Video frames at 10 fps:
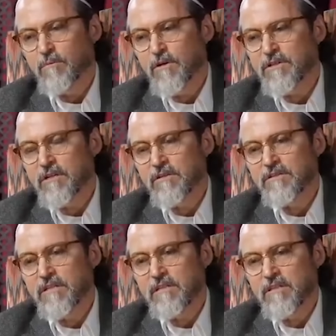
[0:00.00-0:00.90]
particularly
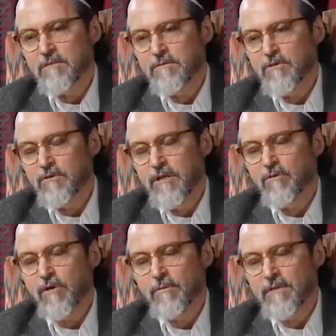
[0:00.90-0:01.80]
sensitive to
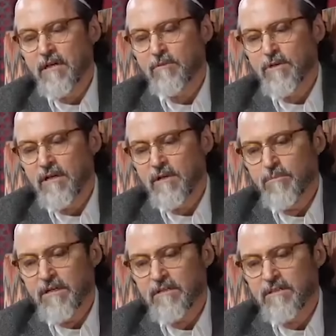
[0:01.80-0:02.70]
in Ramadan. May Allah
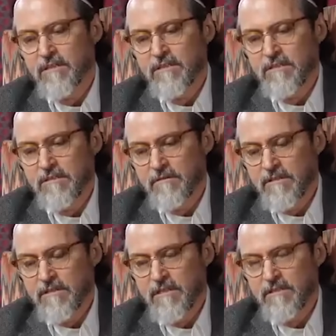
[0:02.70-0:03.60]
make us
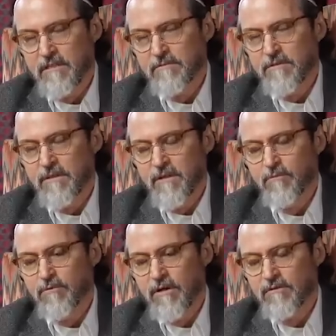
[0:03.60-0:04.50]
sensitive to them
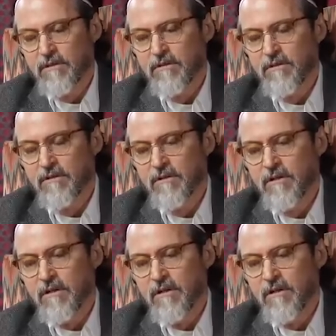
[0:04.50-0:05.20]
throughout the year.